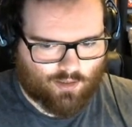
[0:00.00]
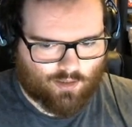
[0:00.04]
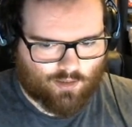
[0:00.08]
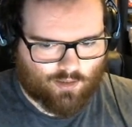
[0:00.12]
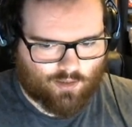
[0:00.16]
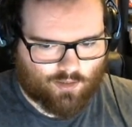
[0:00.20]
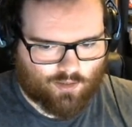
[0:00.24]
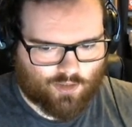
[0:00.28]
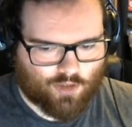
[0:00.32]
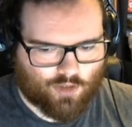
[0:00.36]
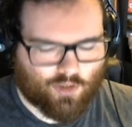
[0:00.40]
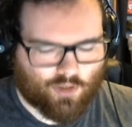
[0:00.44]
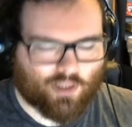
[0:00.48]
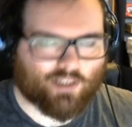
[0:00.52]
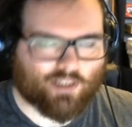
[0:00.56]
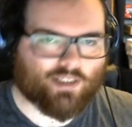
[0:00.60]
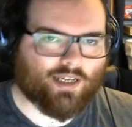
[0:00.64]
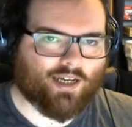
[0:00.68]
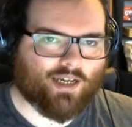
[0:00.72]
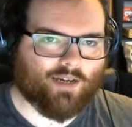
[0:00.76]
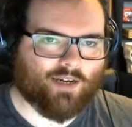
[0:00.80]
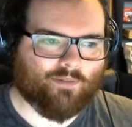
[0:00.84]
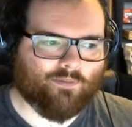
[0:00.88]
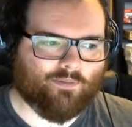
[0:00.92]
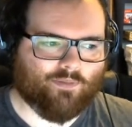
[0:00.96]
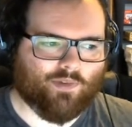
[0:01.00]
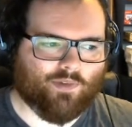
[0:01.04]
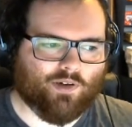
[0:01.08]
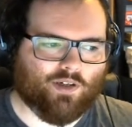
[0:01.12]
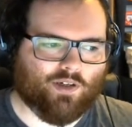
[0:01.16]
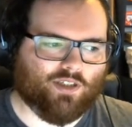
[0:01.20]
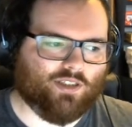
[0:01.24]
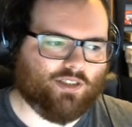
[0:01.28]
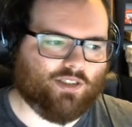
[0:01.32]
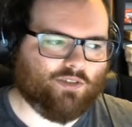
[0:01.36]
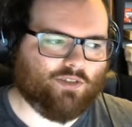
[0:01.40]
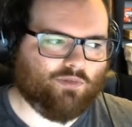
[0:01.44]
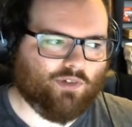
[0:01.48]
so this time,
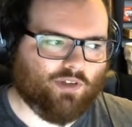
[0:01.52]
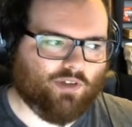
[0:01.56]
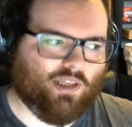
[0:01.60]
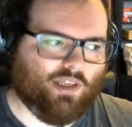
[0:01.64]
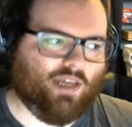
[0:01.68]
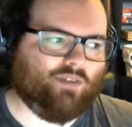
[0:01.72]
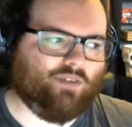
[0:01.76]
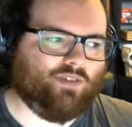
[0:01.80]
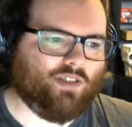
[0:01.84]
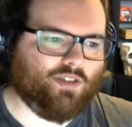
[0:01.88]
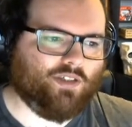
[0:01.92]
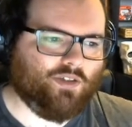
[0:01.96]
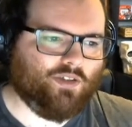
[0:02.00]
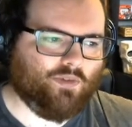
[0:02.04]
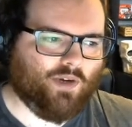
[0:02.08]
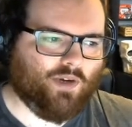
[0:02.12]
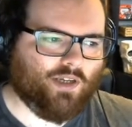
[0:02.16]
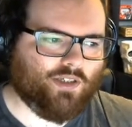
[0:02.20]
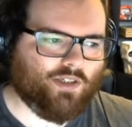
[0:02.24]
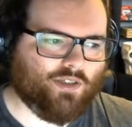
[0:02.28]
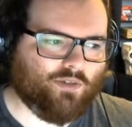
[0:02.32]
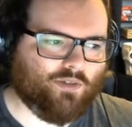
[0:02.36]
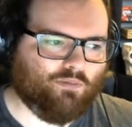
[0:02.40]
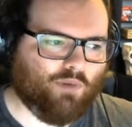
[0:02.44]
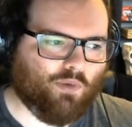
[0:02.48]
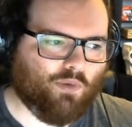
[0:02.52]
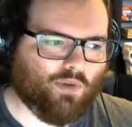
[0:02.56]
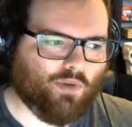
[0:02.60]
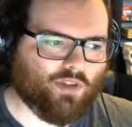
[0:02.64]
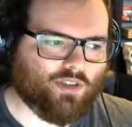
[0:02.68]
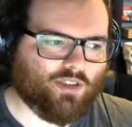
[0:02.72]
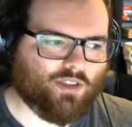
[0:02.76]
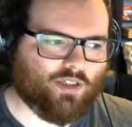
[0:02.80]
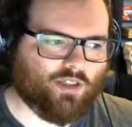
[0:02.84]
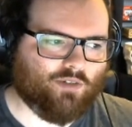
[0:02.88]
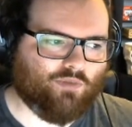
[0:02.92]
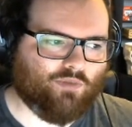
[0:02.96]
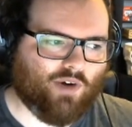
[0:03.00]
because it's a real life situation, we want
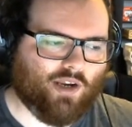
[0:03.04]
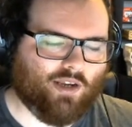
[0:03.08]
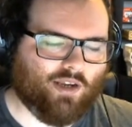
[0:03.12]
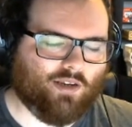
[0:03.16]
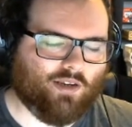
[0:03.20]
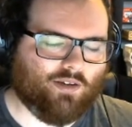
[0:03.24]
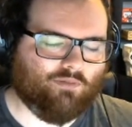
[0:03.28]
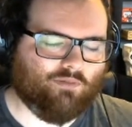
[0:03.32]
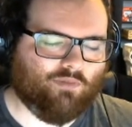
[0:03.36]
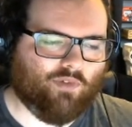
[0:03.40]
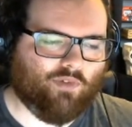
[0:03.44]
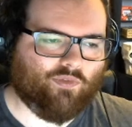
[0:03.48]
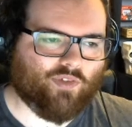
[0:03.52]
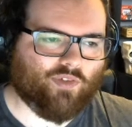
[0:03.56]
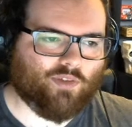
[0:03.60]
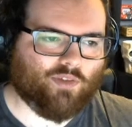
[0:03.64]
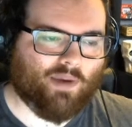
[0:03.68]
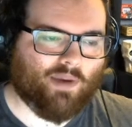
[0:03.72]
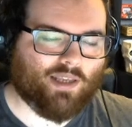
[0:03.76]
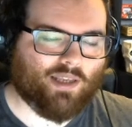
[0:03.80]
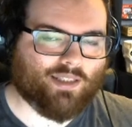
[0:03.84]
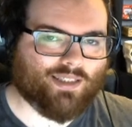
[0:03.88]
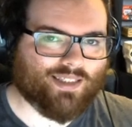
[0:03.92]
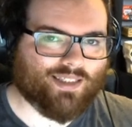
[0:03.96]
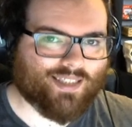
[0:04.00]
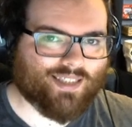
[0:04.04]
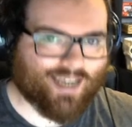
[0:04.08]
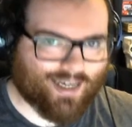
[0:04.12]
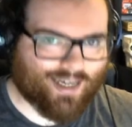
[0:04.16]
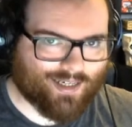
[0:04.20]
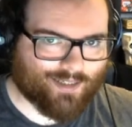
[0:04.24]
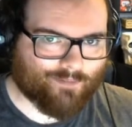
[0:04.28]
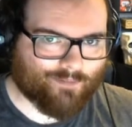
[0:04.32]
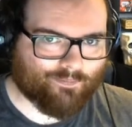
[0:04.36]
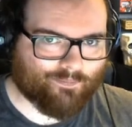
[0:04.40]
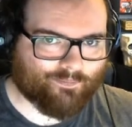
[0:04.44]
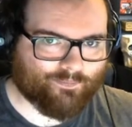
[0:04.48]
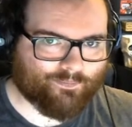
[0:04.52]
to write with respect to
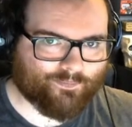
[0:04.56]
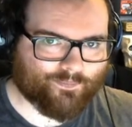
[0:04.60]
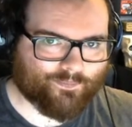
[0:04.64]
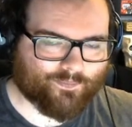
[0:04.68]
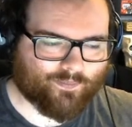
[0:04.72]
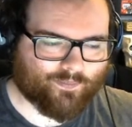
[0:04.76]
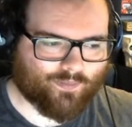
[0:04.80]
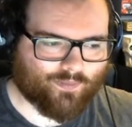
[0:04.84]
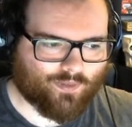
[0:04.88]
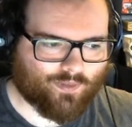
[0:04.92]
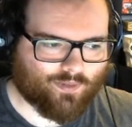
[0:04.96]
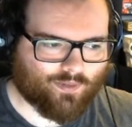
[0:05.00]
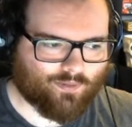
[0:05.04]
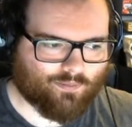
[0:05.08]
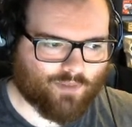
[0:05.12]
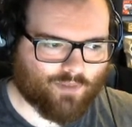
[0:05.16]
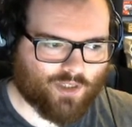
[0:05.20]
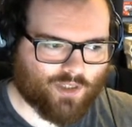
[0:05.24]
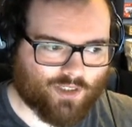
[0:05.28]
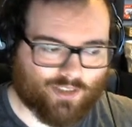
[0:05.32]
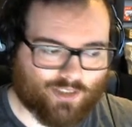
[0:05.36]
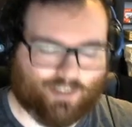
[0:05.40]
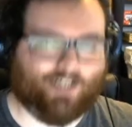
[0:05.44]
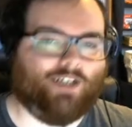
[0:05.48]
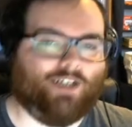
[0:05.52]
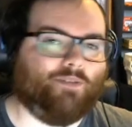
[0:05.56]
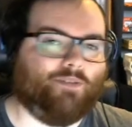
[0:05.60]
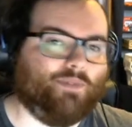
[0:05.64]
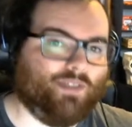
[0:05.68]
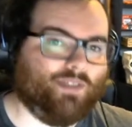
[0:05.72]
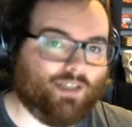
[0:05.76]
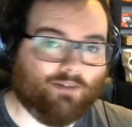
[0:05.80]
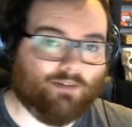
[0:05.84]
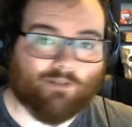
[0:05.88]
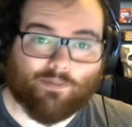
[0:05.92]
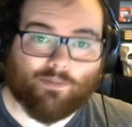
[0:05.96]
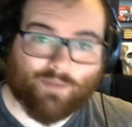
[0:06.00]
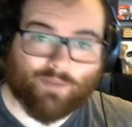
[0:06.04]
time, because time is
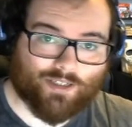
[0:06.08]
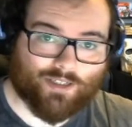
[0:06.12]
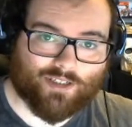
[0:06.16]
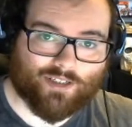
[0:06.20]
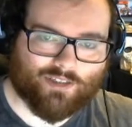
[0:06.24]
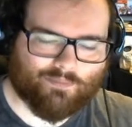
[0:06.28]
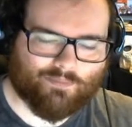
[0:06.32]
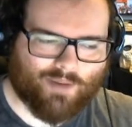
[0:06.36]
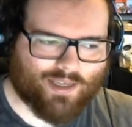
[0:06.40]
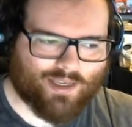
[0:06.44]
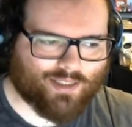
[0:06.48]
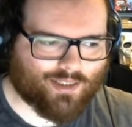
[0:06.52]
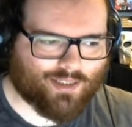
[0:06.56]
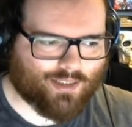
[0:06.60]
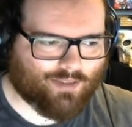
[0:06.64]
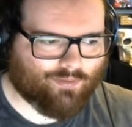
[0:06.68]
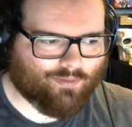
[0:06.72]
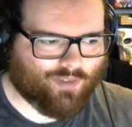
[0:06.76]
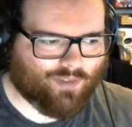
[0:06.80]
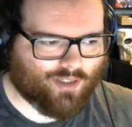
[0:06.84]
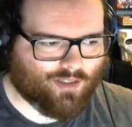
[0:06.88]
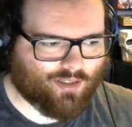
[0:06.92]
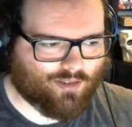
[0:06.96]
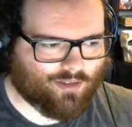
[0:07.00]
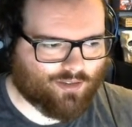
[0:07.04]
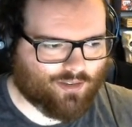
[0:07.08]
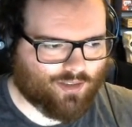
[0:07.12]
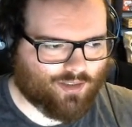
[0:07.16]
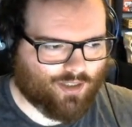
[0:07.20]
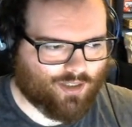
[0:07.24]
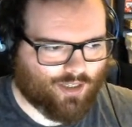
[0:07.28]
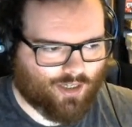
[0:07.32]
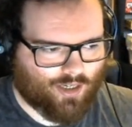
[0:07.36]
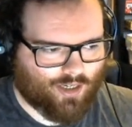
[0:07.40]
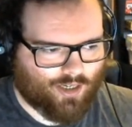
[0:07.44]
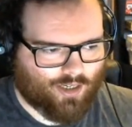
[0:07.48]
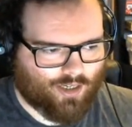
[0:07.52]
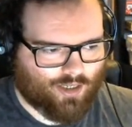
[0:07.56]
how we measure the passing of things.
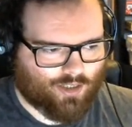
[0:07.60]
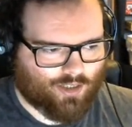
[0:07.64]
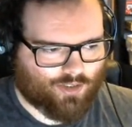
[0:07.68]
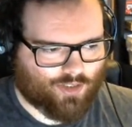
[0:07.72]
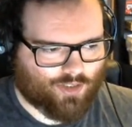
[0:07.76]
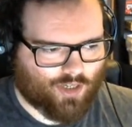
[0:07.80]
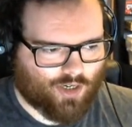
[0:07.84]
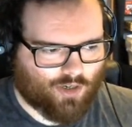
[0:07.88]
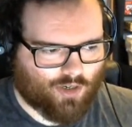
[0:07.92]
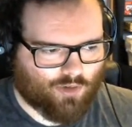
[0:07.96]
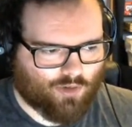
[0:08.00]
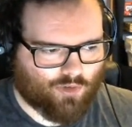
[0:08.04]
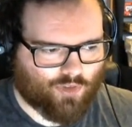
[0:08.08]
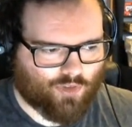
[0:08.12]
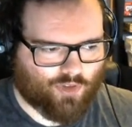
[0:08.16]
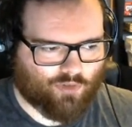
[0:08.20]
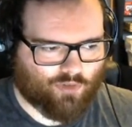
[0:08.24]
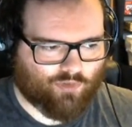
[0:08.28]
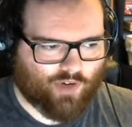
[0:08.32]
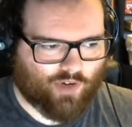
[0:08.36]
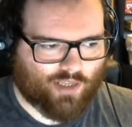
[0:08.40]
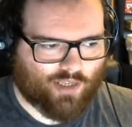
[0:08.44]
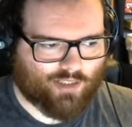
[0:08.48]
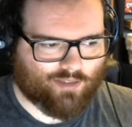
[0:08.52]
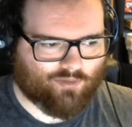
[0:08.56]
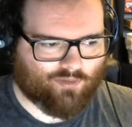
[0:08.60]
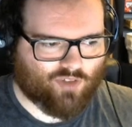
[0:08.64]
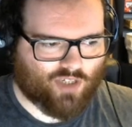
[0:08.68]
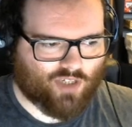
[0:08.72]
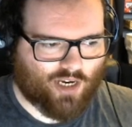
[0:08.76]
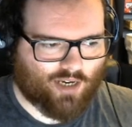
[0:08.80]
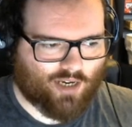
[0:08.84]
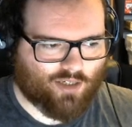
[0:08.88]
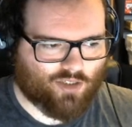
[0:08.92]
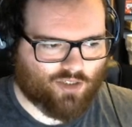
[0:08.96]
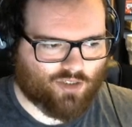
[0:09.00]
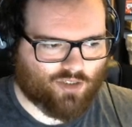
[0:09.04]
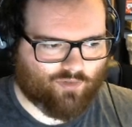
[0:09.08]
So the rate of
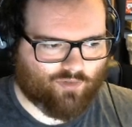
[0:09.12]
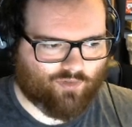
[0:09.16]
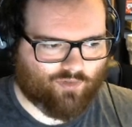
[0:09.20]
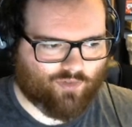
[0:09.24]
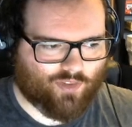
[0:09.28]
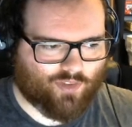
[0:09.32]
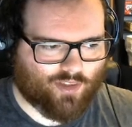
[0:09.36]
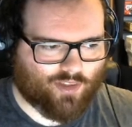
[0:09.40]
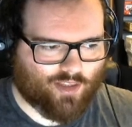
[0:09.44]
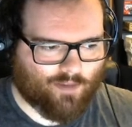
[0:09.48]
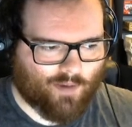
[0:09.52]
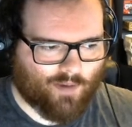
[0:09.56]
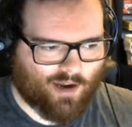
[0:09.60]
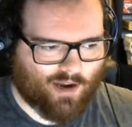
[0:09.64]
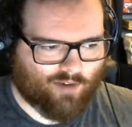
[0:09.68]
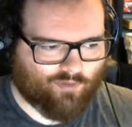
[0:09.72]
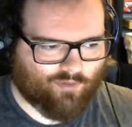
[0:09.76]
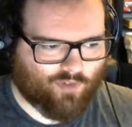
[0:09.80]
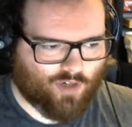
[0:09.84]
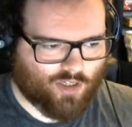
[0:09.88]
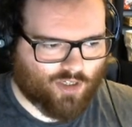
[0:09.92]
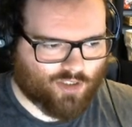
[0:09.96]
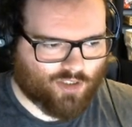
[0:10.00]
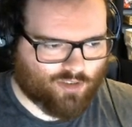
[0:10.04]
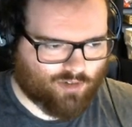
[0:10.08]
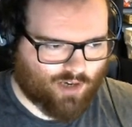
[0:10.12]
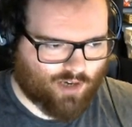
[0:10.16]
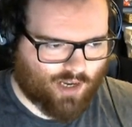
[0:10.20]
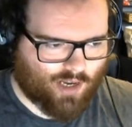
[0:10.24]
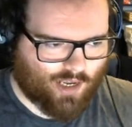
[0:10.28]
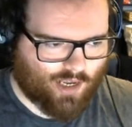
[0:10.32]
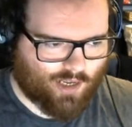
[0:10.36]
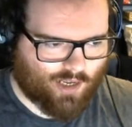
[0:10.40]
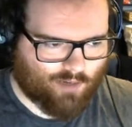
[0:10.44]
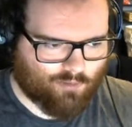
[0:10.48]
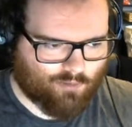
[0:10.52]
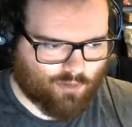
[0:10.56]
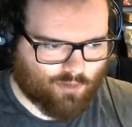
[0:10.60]
change of the amount of water in
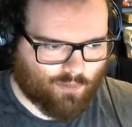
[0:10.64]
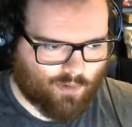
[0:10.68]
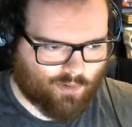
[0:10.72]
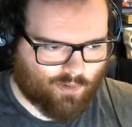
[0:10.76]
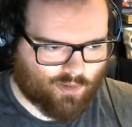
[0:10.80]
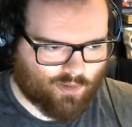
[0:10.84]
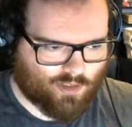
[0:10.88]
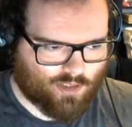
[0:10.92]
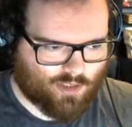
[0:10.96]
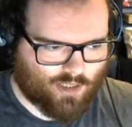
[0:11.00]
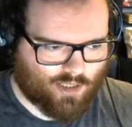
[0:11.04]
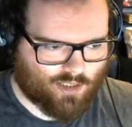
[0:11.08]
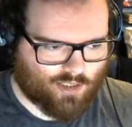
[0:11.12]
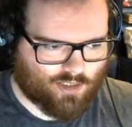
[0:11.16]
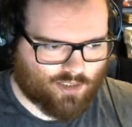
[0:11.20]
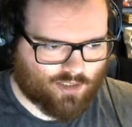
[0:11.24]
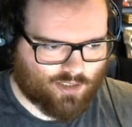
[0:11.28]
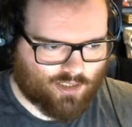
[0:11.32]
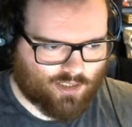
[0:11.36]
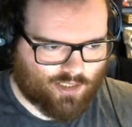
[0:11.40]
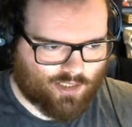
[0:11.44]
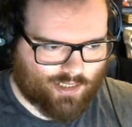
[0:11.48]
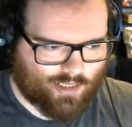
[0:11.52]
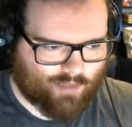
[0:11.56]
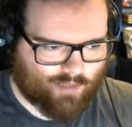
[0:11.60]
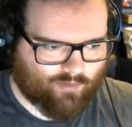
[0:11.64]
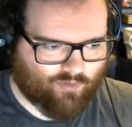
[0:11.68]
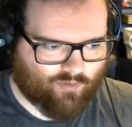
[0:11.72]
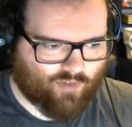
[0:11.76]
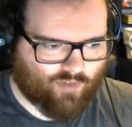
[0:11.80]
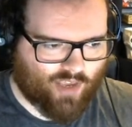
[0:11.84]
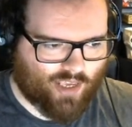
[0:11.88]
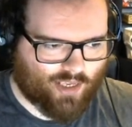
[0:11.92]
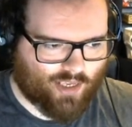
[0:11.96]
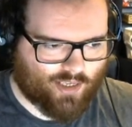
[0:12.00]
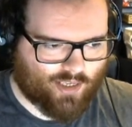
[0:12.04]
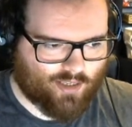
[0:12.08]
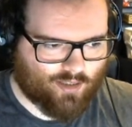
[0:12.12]
here would be written as
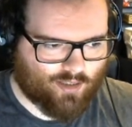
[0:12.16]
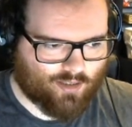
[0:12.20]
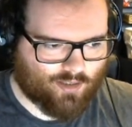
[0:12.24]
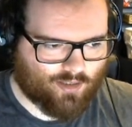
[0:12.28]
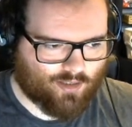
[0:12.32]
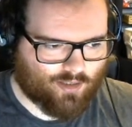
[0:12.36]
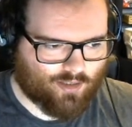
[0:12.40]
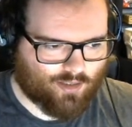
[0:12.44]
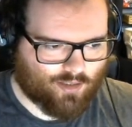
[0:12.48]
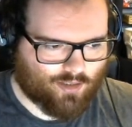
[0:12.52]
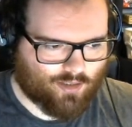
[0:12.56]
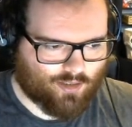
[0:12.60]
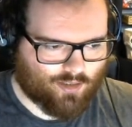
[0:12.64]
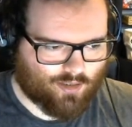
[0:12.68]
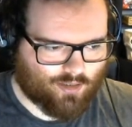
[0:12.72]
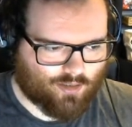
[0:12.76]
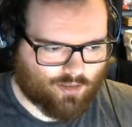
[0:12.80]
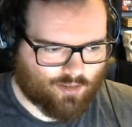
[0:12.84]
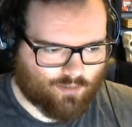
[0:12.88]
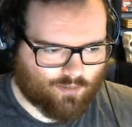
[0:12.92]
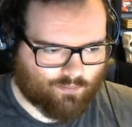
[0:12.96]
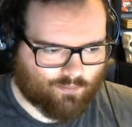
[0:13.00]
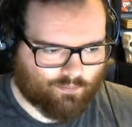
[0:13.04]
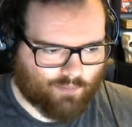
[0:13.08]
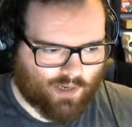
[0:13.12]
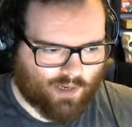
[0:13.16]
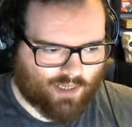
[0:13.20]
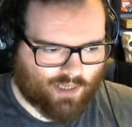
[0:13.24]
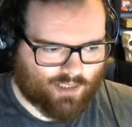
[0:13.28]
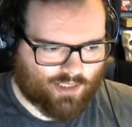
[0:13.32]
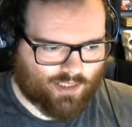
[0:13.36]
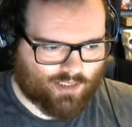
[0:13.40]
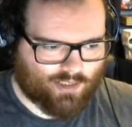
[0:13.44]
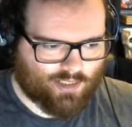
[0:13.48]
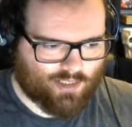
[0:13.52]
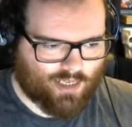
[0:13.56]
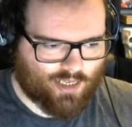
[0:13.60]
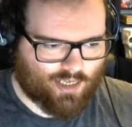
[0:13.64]
dv by
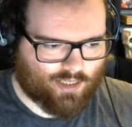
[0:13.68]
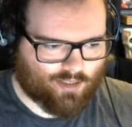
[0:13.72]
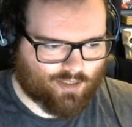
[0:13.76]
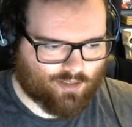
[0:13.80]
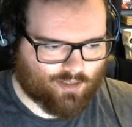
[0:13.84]
dt.